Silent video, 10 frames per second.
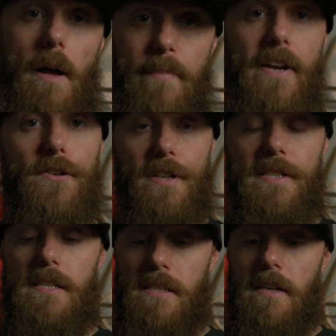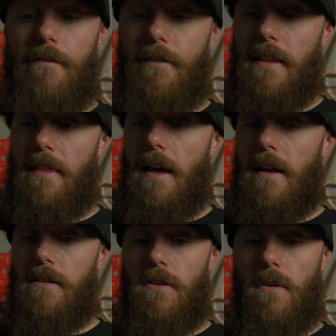bigger lenses and stuff like
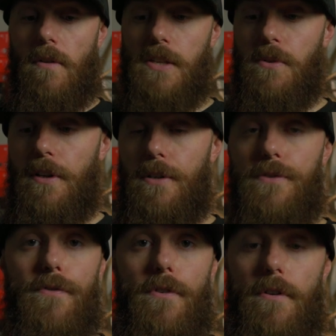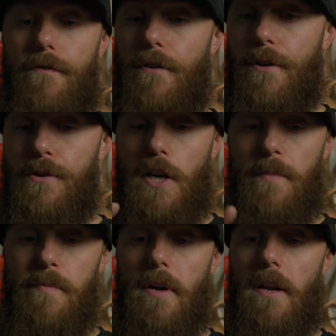that. So that's what I'll use for those
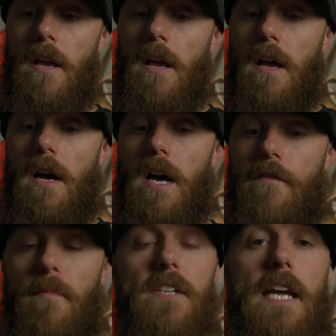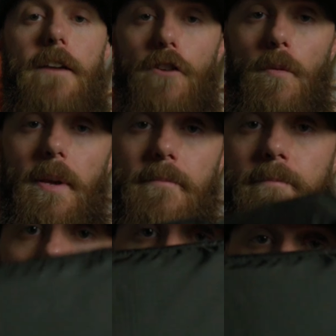trips. But if I'm hunting and filming,
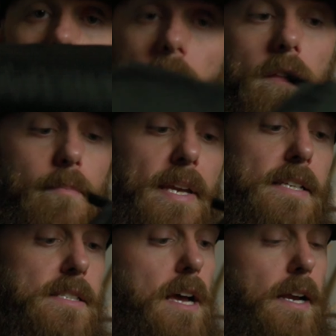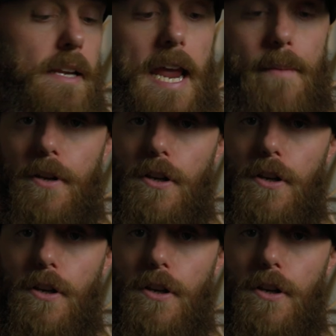Peak Design camera